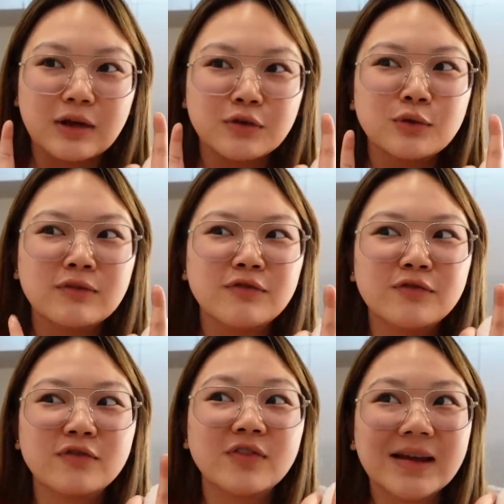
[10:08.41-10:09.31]
you'll
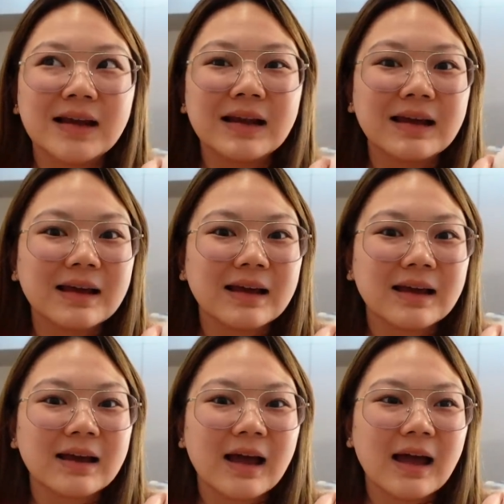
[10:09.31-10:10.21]
feel like